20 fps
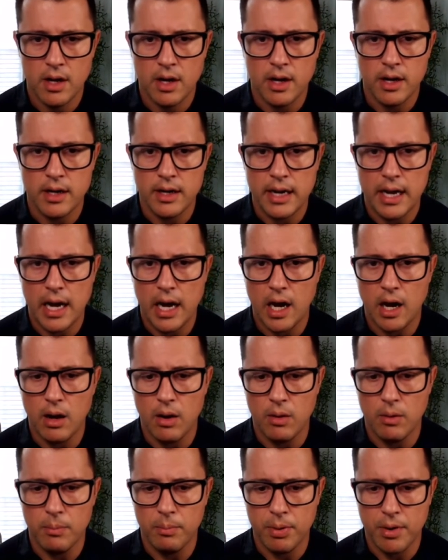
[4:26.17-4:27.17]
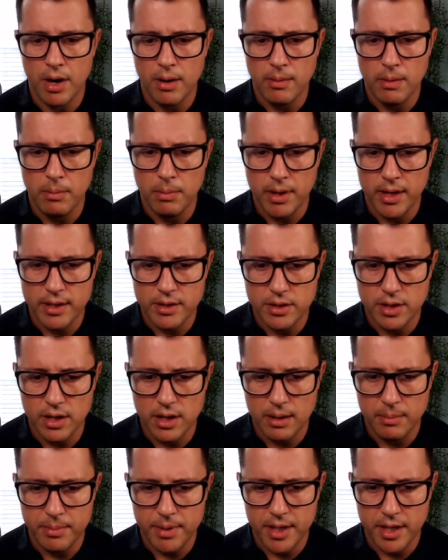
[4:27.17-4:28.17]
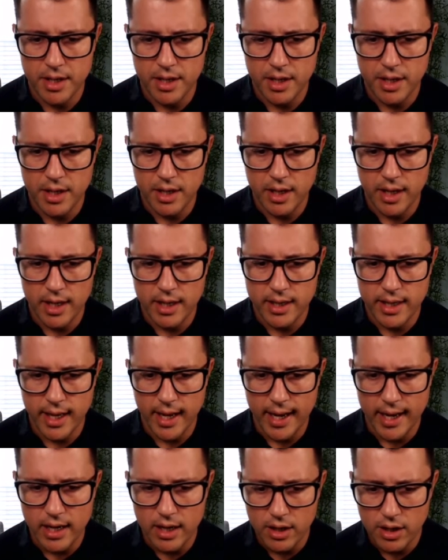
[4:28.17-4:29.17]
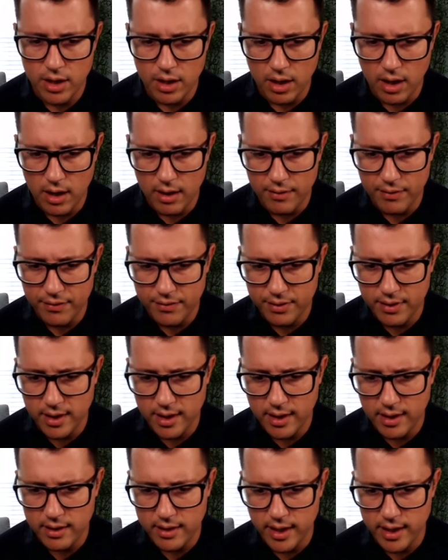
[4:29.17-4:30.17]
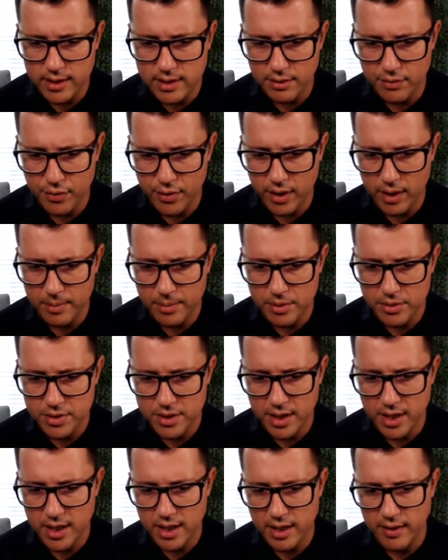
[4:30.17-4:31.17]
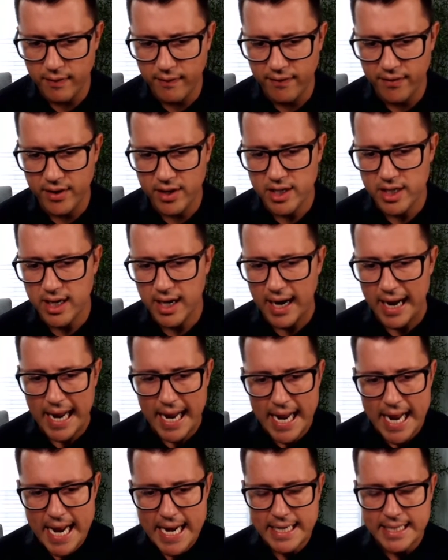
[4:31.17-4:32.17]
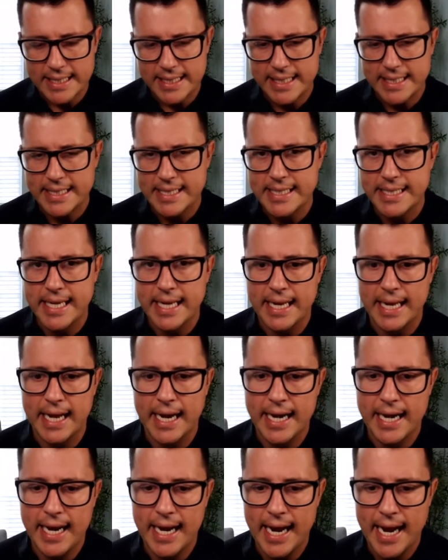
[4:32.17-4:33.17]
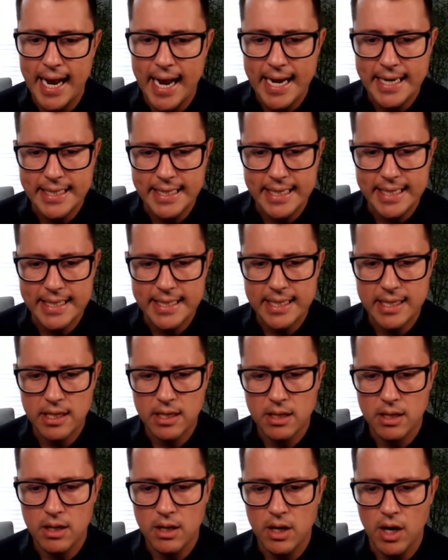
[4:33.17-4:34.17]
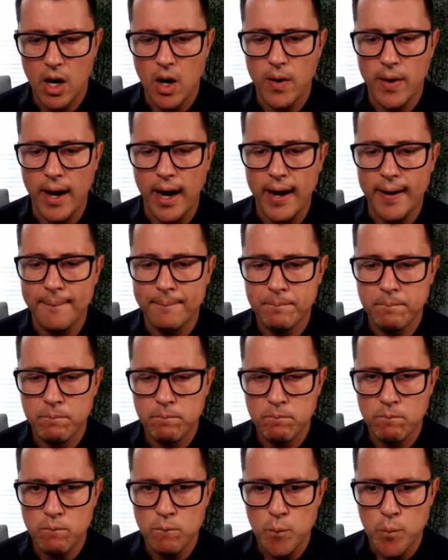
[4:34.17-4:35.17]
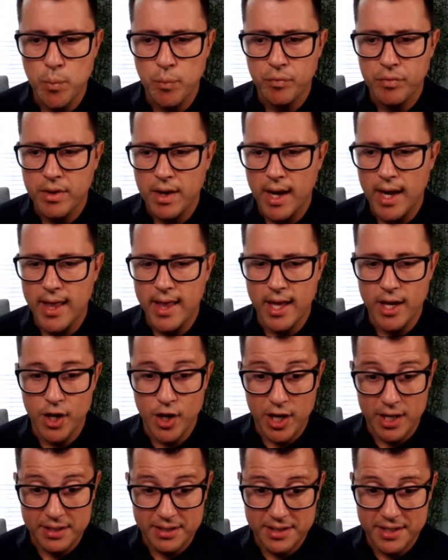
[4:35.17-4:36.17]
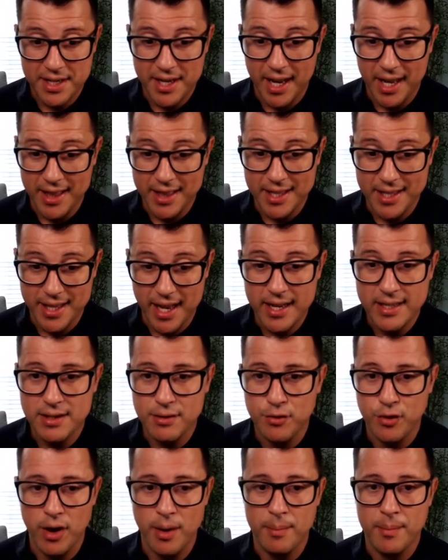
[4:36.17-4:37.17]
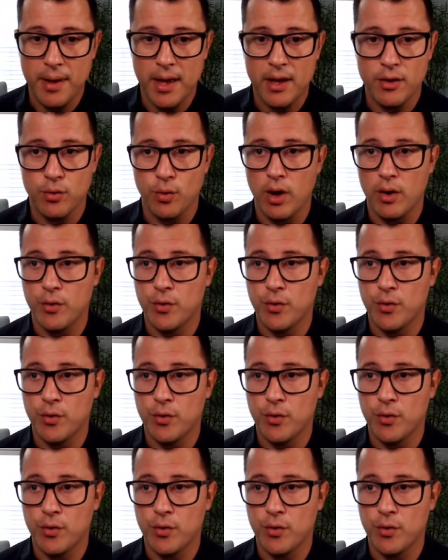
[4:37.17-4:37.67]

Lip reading: Now probably it's gonna be in the end of the data frame. You see here, feeder head. This is the line I added. Okay. And then you can see in the data frame as well.